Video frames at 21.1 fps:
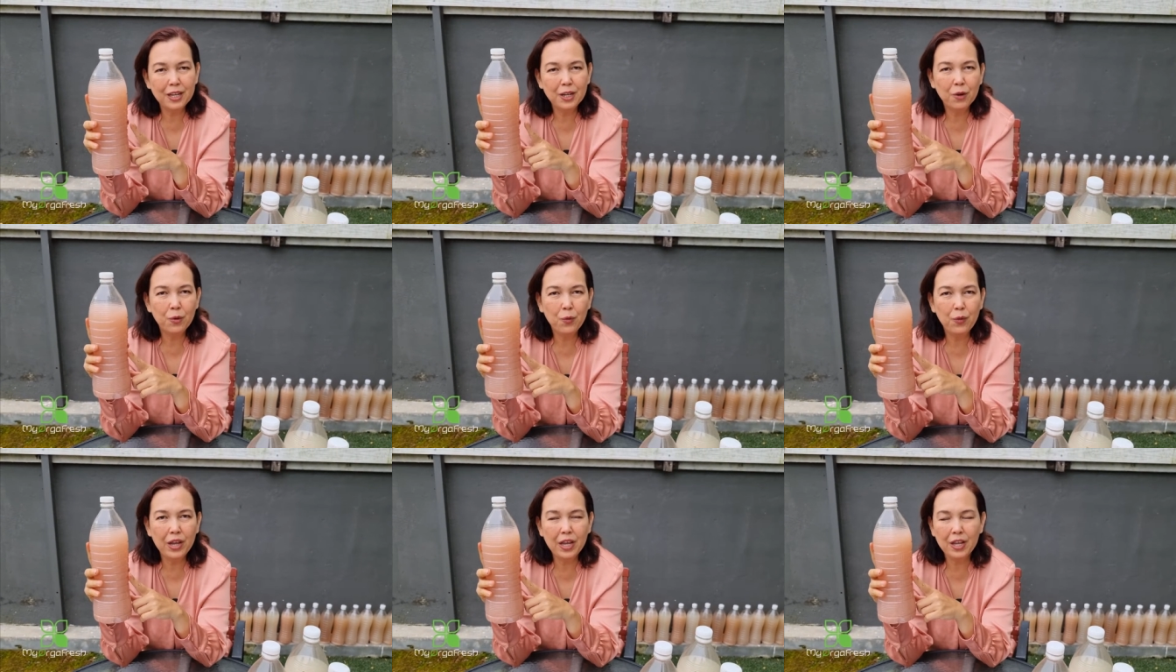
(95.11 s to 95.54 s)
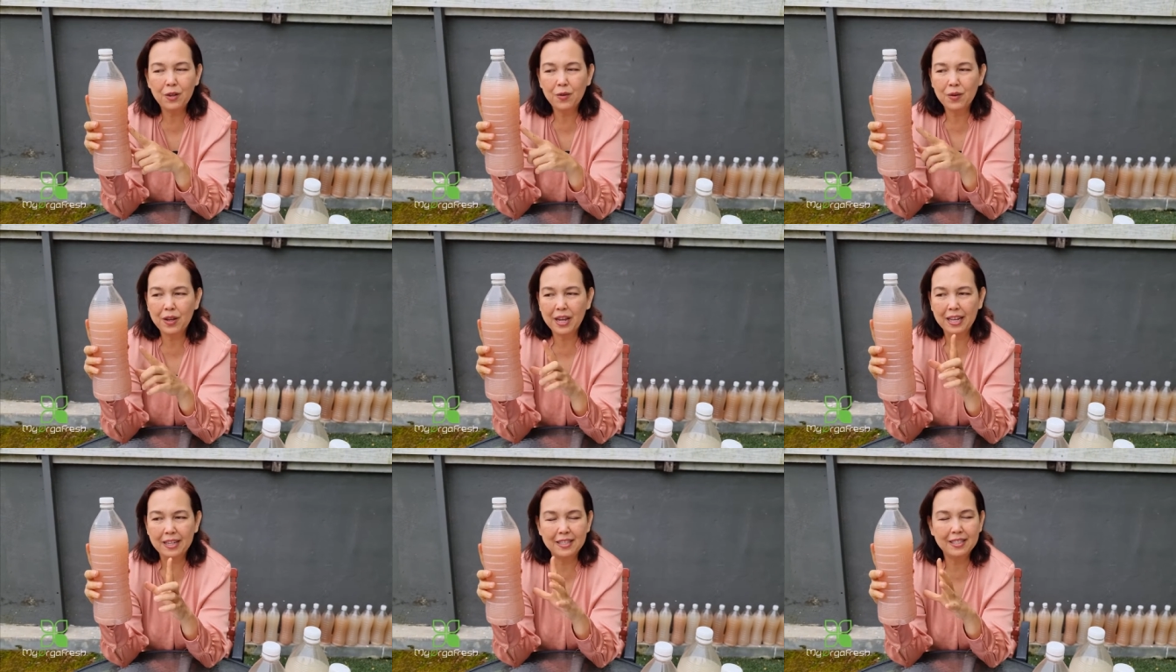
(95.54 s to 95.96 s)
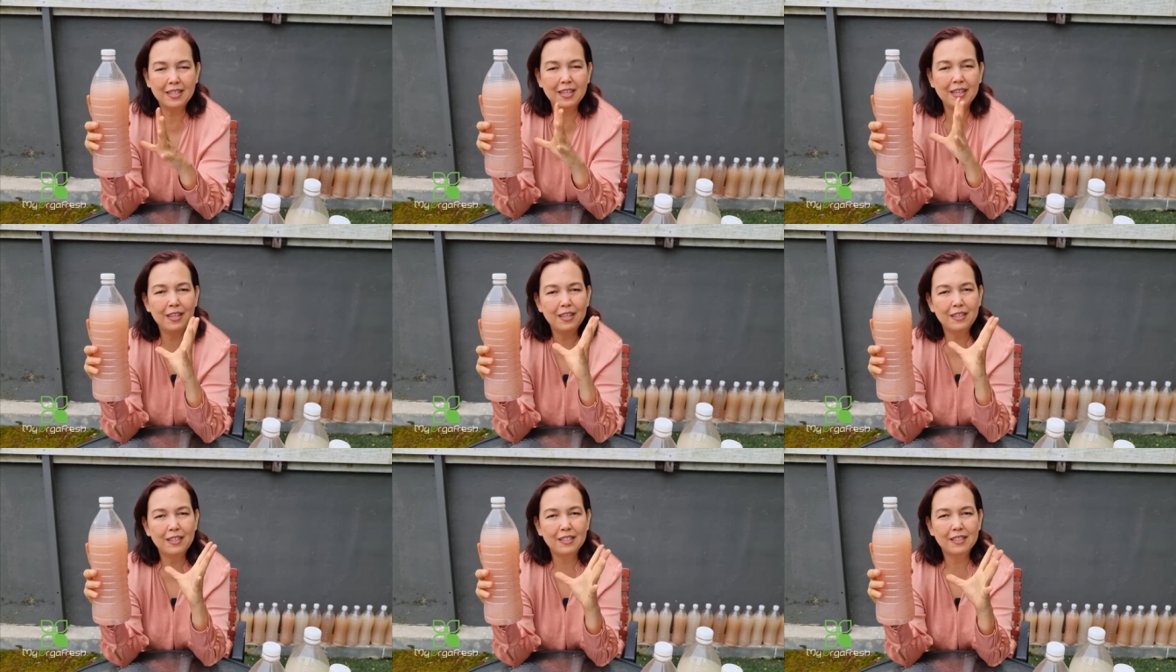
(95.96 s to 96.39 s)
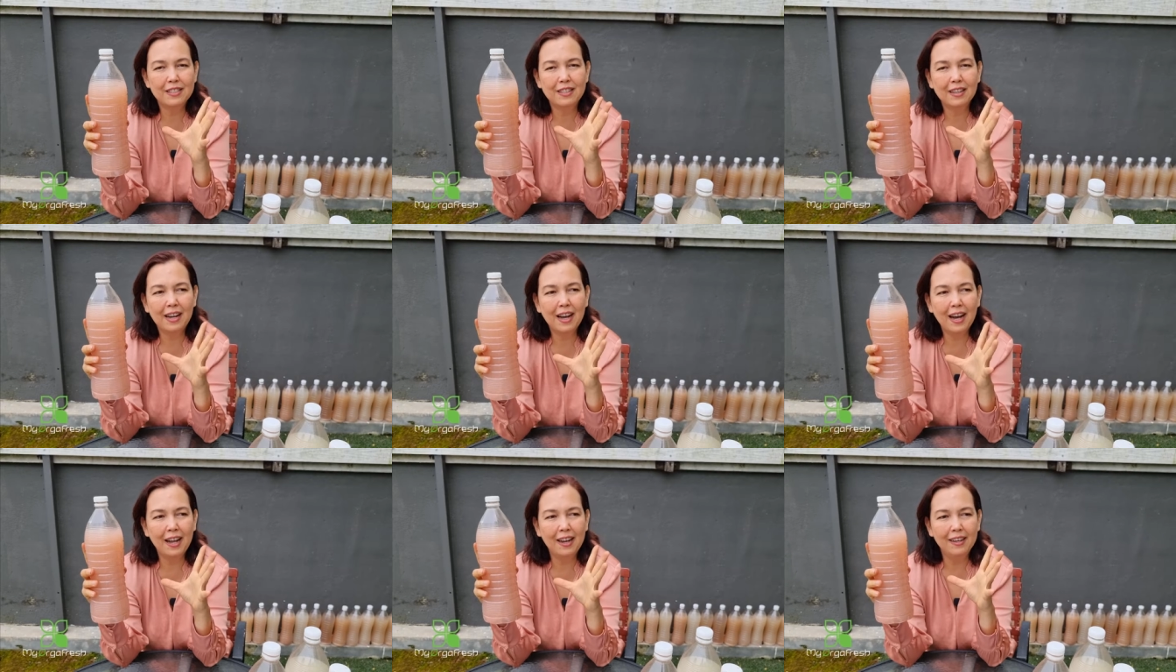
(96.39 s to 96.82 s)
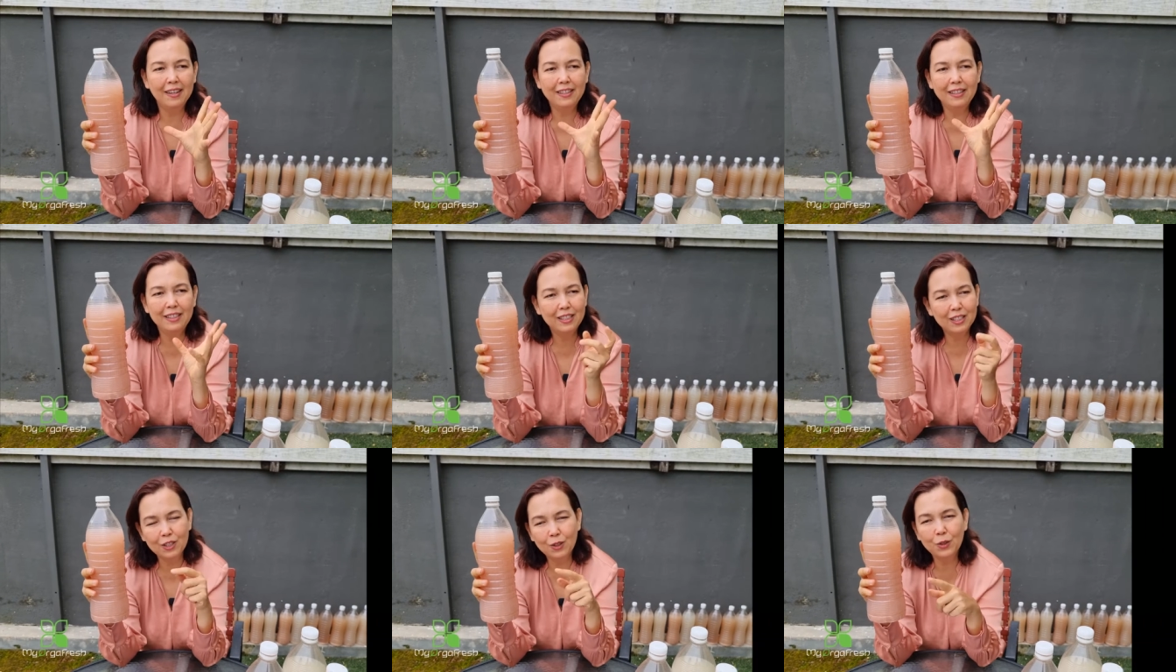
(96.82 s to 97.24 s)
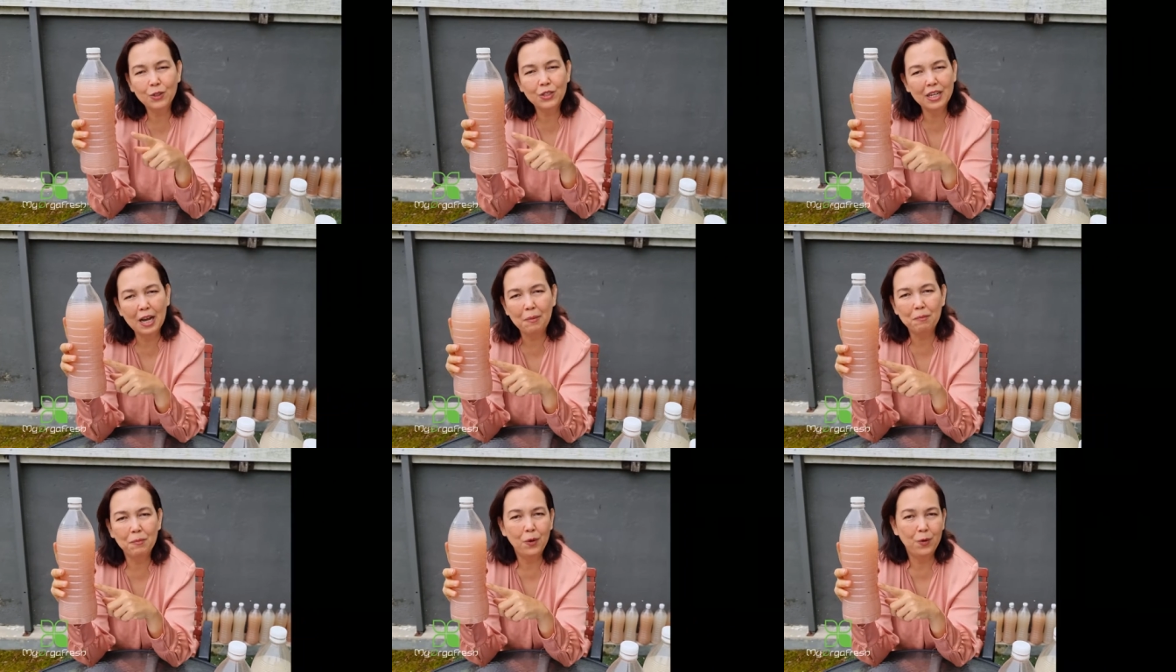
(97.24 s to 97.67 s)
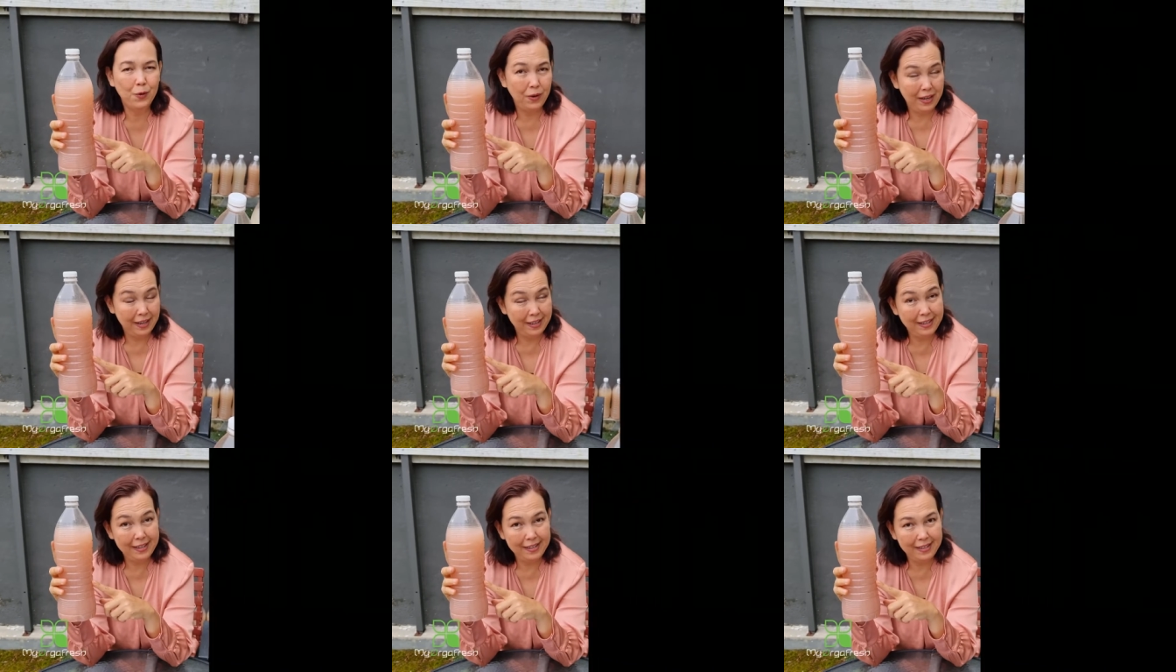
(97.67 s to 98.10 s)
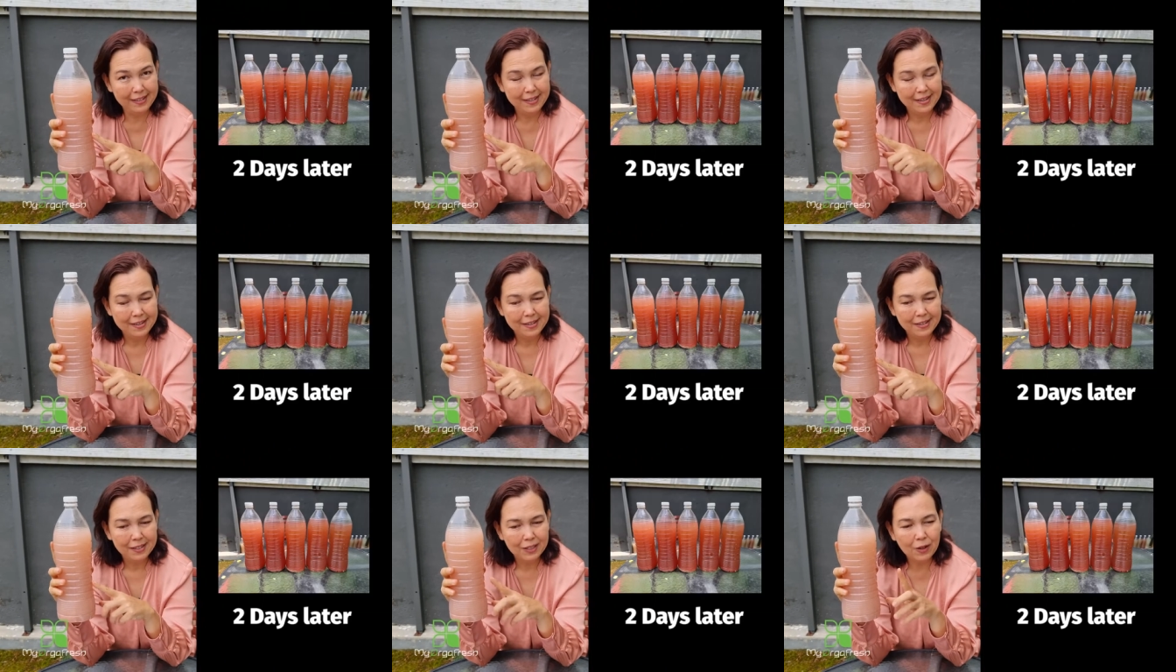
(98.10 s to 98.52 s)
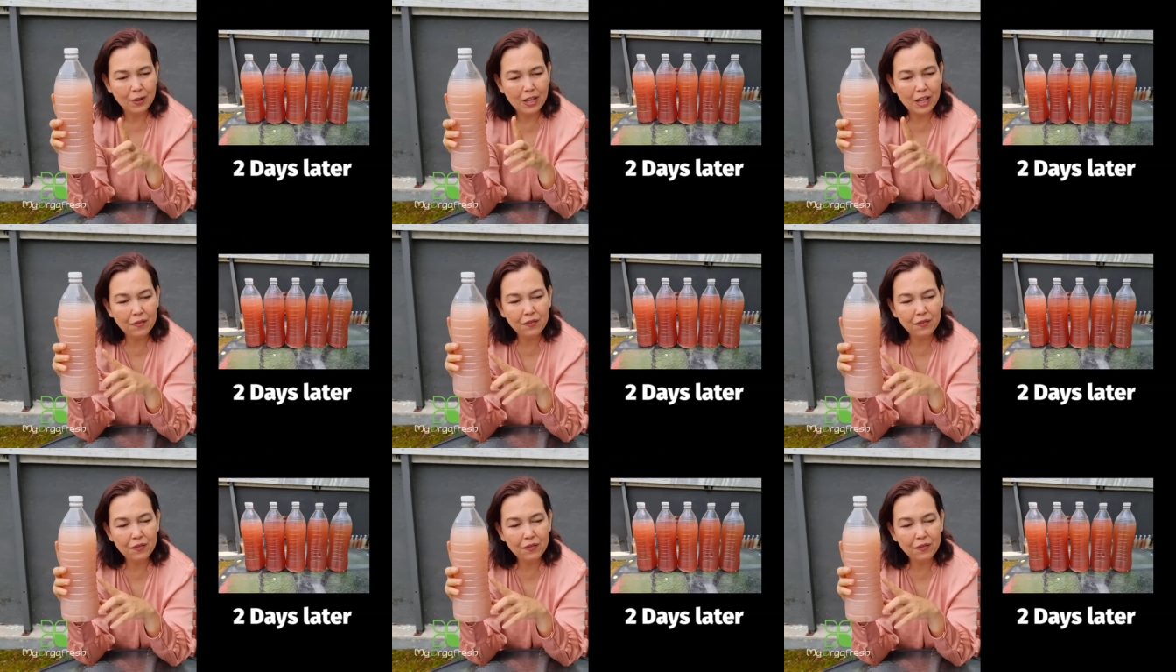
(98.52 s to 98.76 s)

Within a week, you can see is the color is so sharp already.